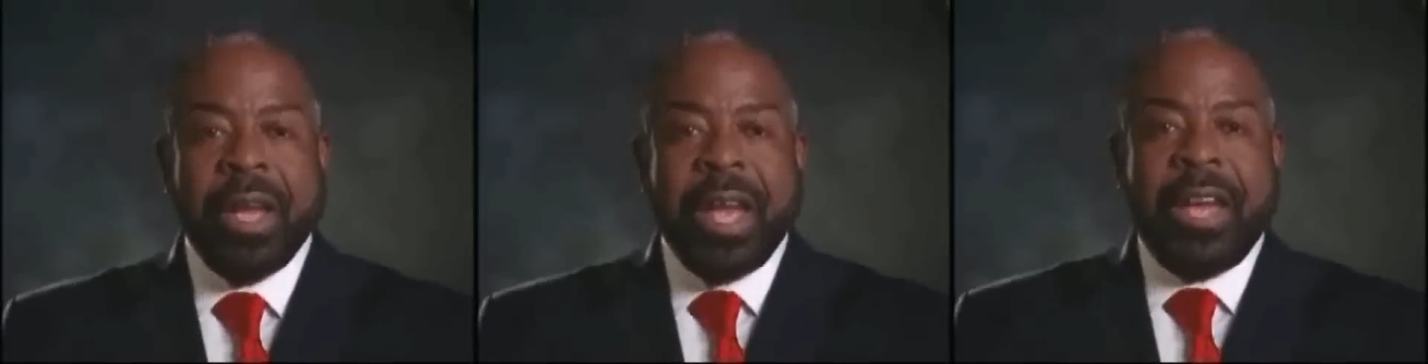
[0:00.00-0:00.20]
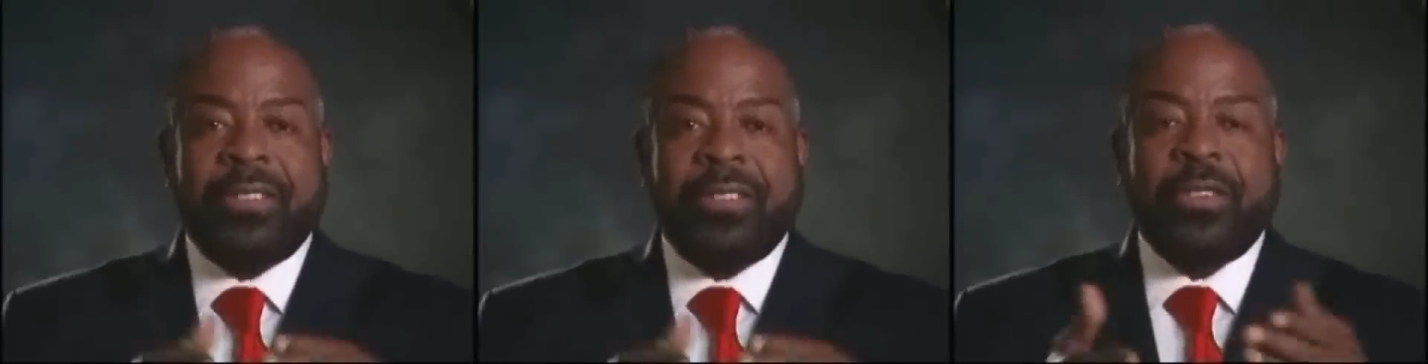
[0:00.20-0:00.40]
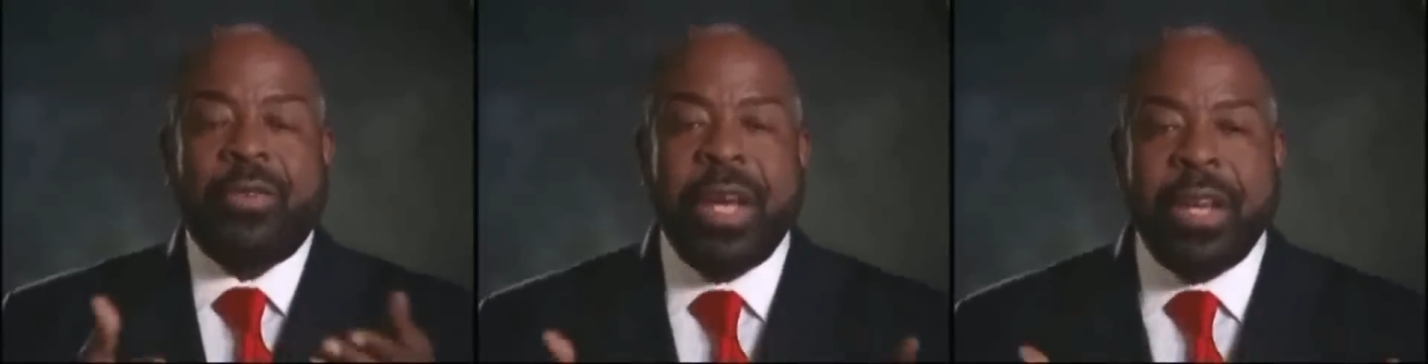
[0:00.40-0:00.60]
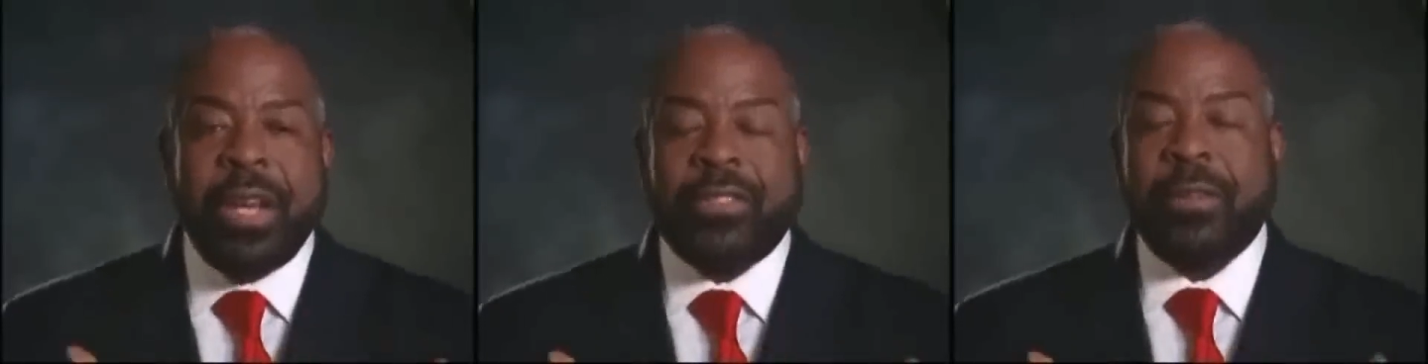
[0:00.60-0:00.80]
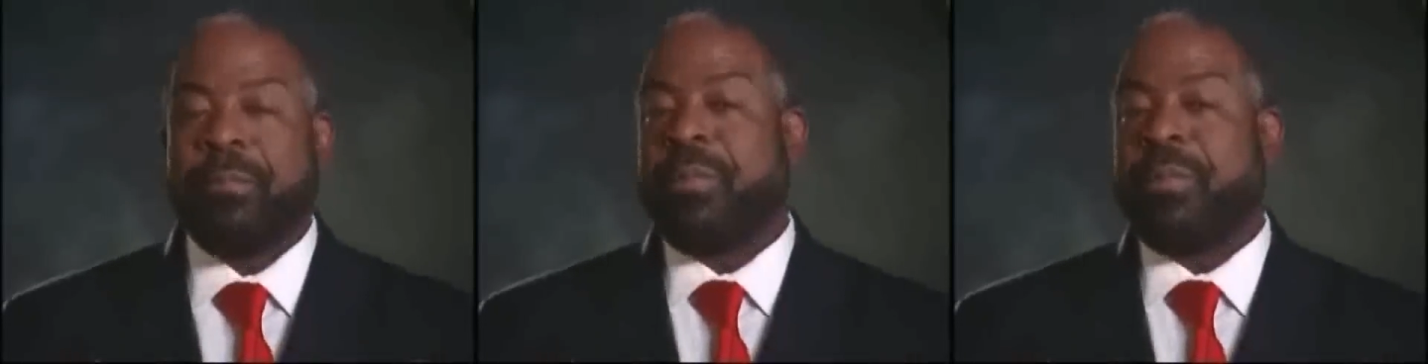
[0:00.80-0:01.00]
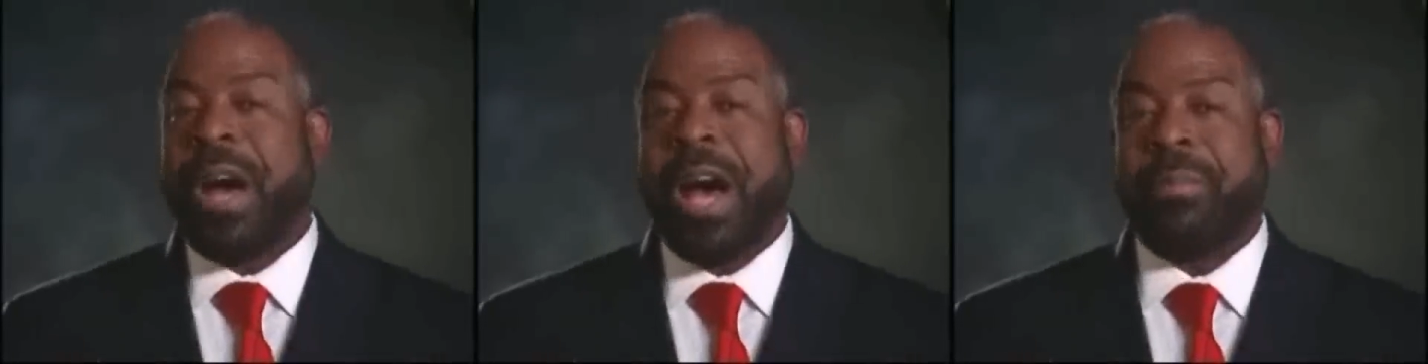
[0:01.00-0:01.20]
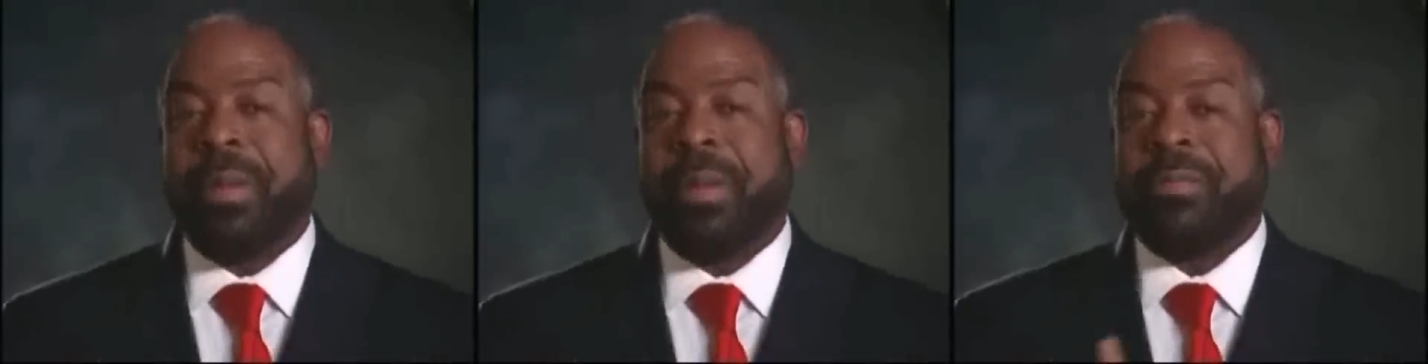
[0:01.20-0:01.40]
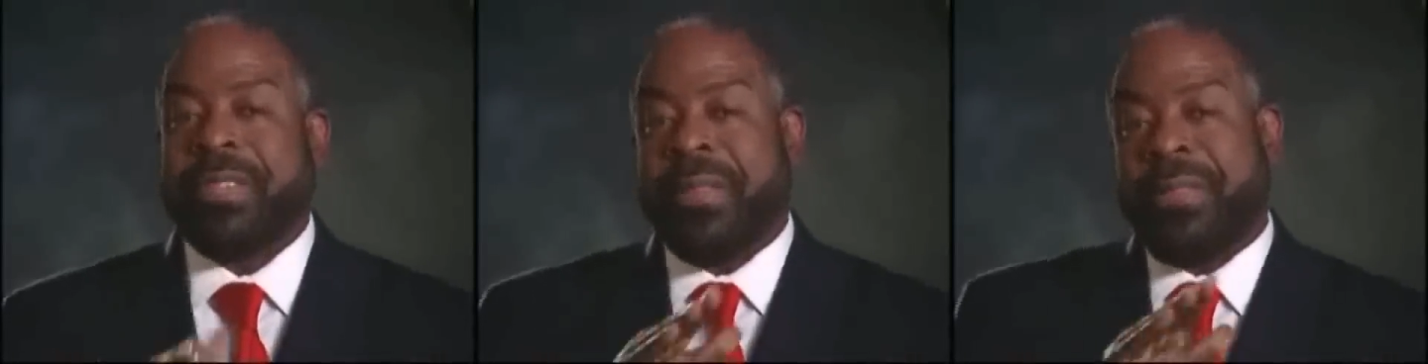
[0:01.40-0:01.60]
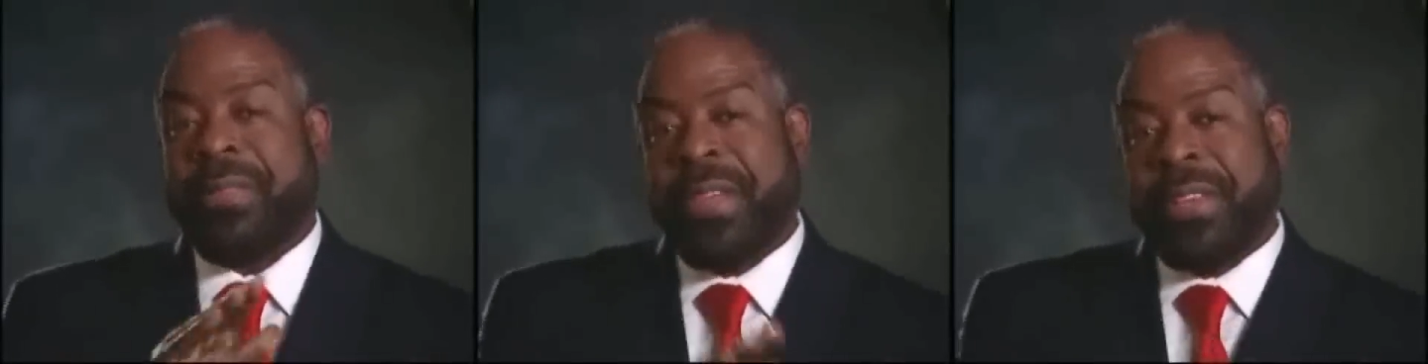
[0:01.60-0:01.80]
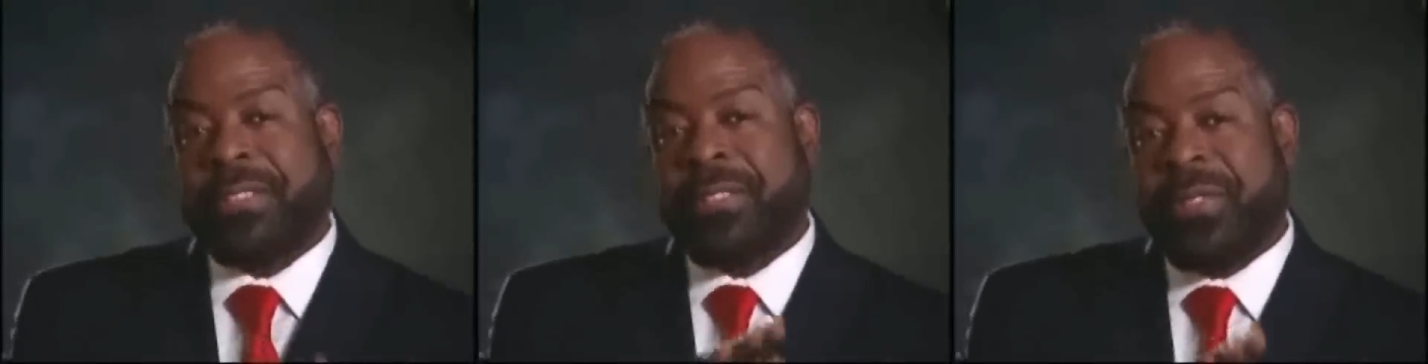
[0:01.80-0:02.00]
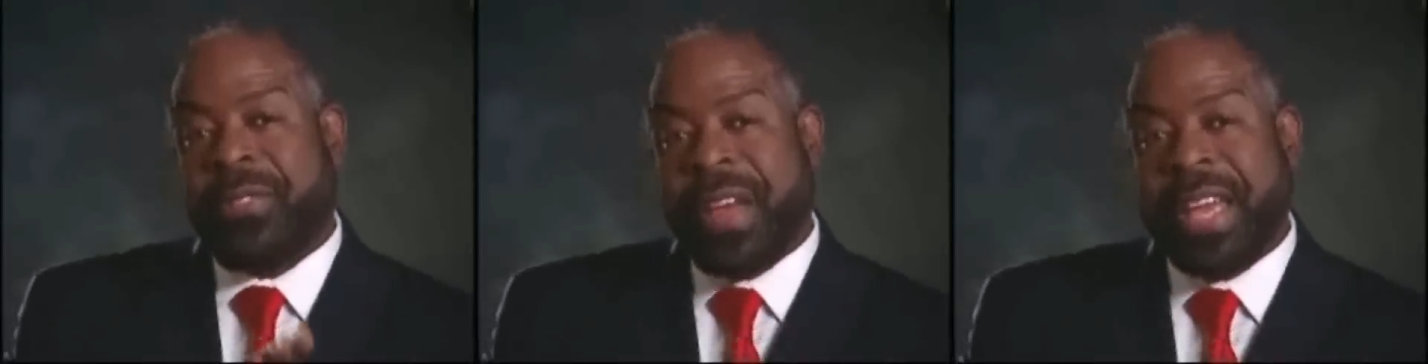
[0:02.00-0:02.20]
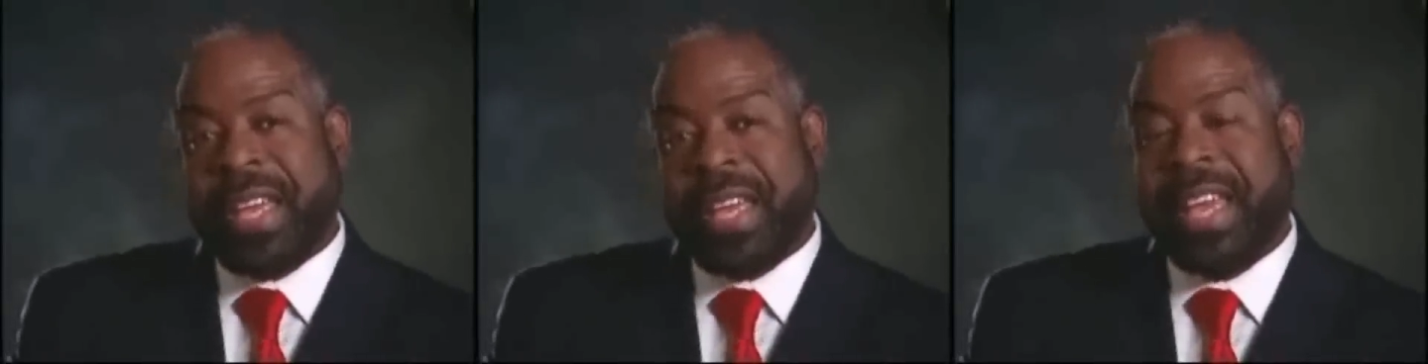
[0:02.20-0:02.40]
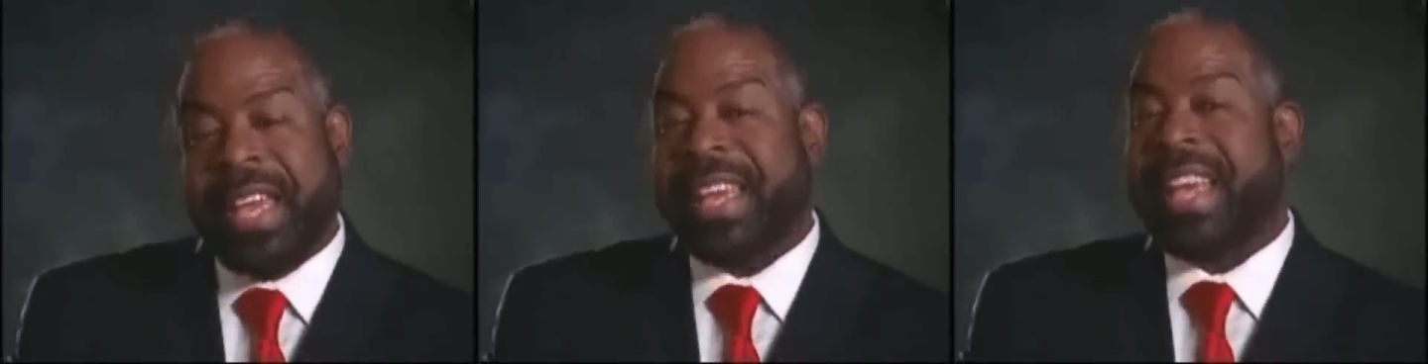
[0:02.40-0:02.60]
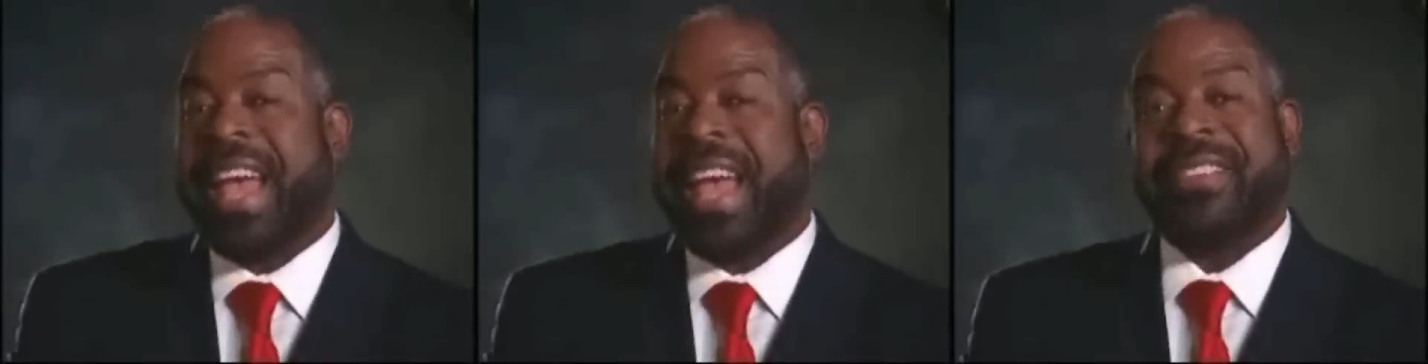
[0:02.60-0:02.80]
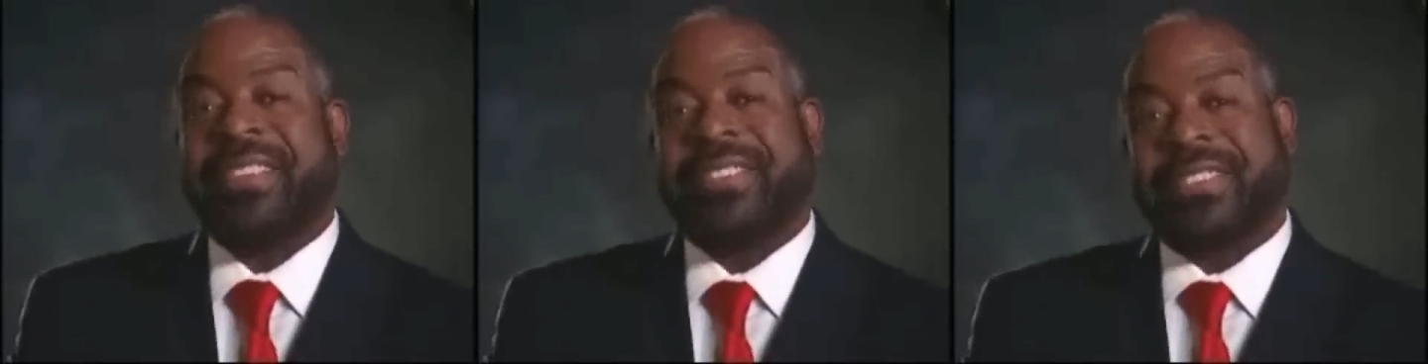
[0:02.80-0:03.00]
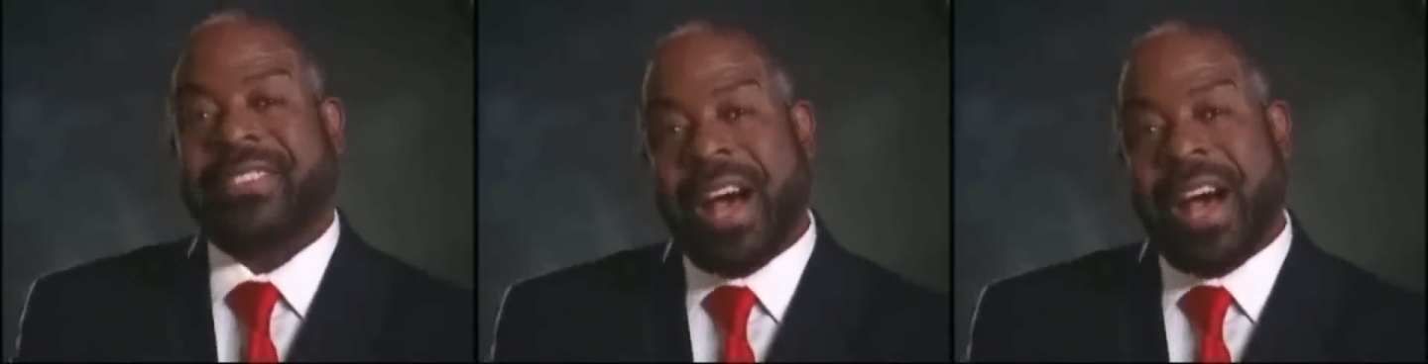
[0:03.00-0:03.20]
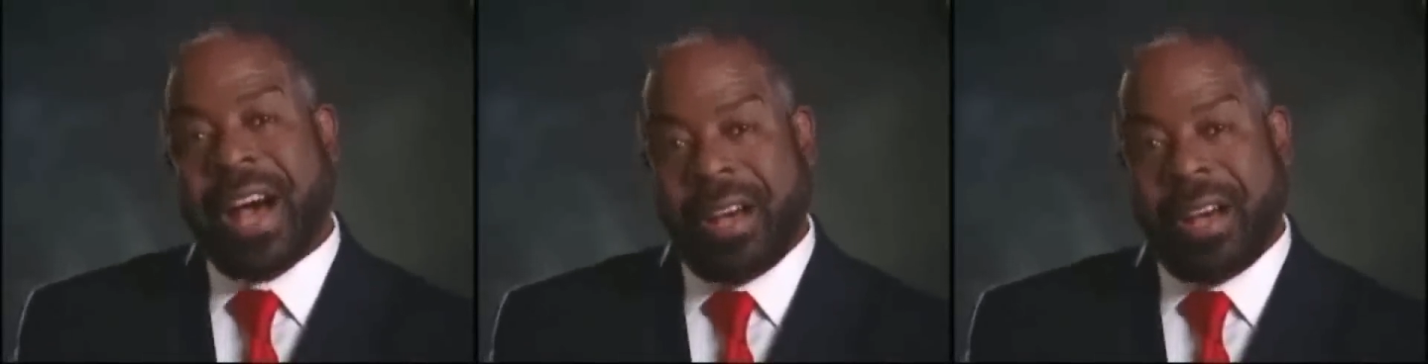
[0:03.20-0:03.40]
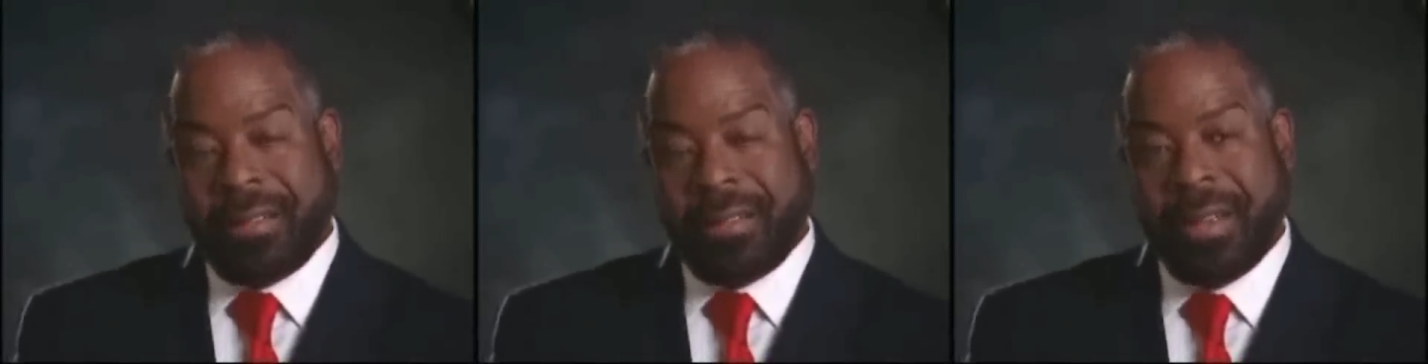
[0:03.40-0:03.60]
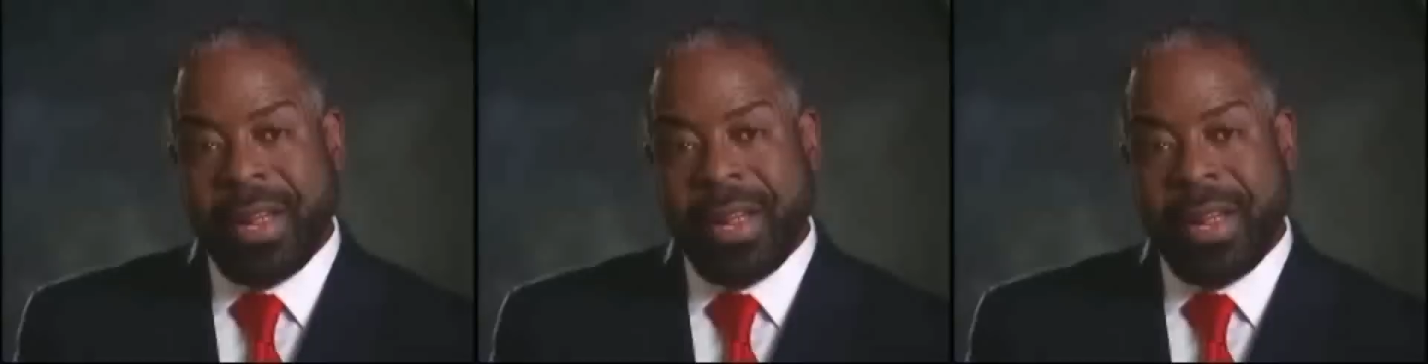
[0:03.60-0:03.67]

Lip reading: has created some problems that this thinking can't solve.